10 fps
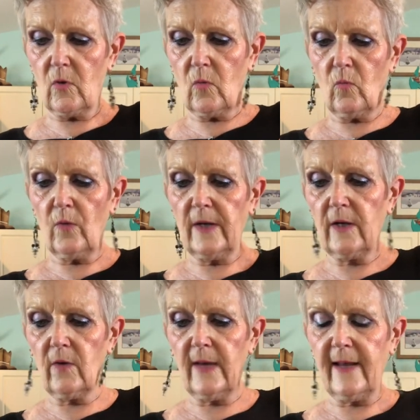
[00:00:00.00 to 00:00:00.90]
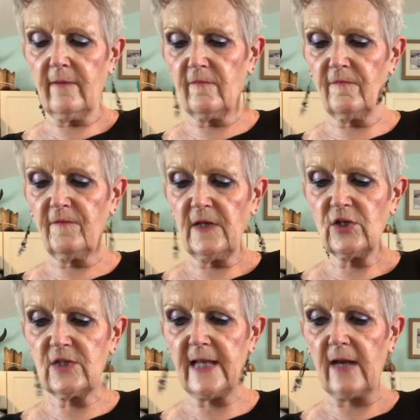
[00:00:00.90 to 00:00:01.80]
we're going to go ahead and finish
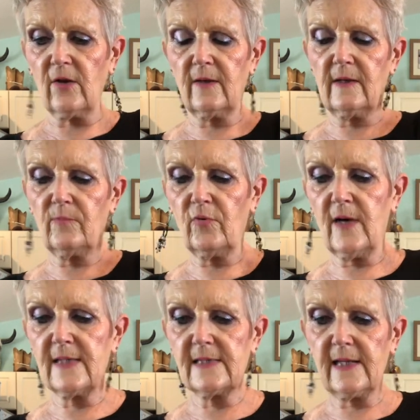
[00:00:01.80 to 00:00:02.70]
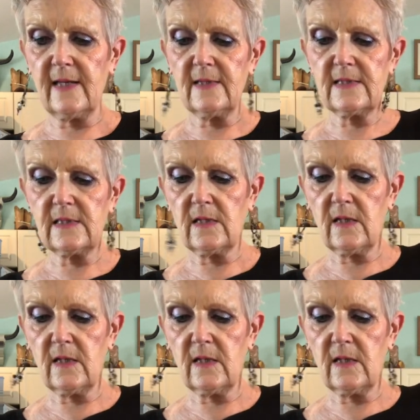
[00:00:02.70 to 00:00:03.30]
that cooking process.